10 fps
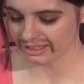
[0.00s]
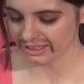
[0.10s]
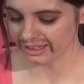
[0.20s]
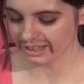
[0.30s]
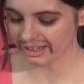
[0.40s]

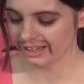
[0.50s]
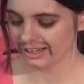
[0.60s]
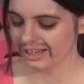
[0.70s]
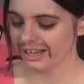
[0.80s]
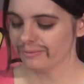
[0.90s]

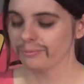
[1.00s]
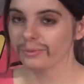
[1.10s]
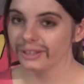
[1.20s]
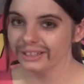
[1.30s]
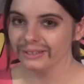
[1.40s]
I
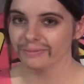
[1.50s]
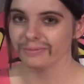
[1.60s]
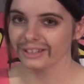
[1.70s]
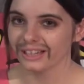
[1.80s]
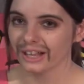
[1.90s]
really
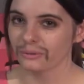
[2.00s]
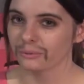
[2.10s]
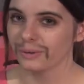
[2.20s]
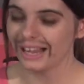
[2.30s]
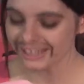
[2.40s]
feel like I'll
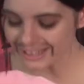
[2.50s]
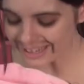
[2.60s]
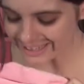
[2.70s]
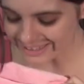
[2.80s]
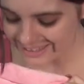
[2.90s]
wreck
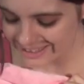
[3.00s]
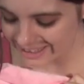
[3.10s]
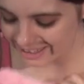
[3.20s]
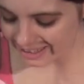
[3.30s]
it.